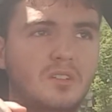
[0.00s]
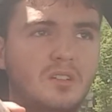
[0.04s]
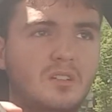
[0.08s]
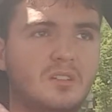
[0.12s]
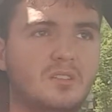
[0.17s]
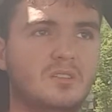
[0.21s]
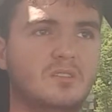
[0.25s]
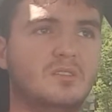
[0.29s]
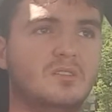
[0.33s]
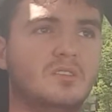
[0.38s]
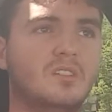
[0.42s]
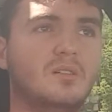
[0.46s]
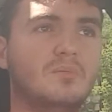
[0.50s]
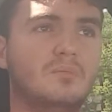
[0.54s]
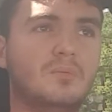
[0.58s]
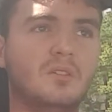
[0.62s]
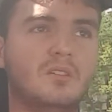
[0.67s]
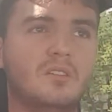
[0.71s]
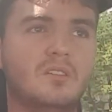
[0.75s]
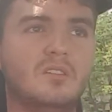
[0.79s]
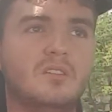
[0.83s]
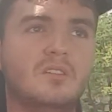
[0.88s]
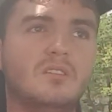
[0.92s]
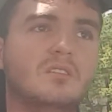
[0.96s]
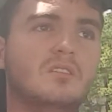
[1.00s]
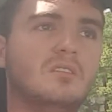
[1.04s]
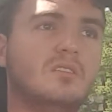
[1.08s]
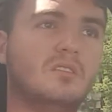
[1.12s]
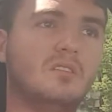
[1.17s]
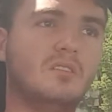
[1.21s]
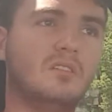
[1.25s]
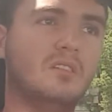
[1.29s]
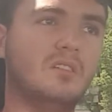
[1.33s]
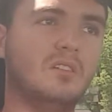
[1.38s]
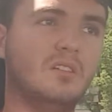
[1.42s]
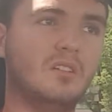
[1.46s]
I can step on it
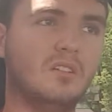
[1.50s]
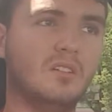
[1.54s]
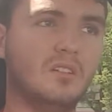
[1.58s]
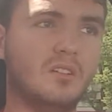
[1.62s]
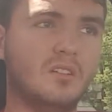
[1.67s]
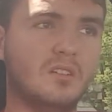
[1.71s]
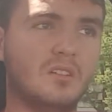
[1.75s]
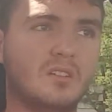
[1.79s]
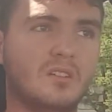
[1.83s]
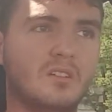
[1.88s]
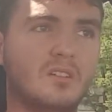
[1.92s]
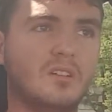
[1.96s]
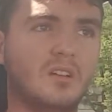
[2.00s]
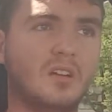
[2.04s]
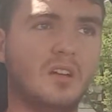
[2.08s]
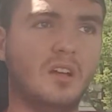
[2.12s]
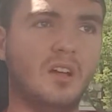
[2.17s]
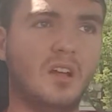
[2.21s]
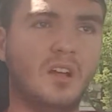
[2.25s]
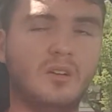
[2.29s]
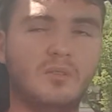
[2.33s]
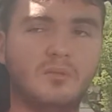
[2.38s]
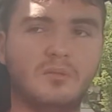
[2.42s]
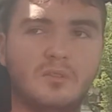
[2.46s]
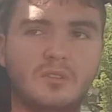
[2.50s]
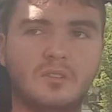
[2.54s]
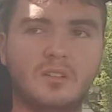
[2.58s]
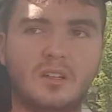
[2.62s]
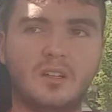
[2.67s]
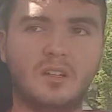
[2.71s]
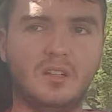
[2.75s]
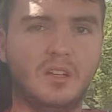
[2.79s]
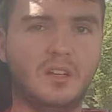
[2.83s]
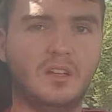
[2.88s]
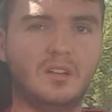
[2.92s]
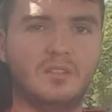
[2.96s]
and I would
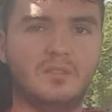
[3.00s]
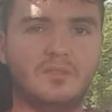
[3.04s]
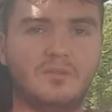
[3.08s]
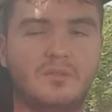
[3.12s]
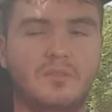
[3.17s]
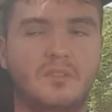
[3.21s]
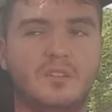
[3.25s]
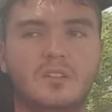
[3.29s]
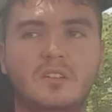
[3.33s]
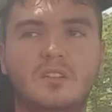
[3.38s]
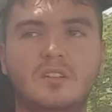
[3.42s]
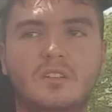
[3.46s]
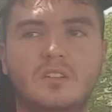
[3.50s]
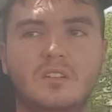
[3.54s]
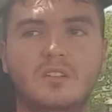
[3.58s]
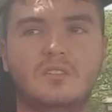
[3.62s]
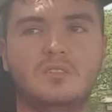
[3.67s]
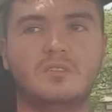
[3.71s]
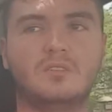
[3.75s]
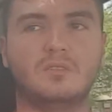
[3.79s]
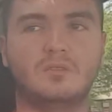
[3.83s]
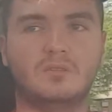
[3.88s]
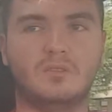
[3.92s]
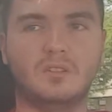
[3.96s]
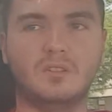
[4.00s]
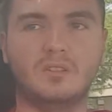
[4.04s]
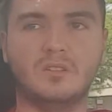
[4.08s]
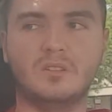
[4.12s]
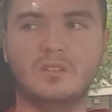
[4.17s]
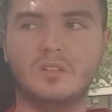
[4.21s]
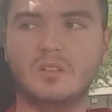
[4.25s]
not have any heat soaking.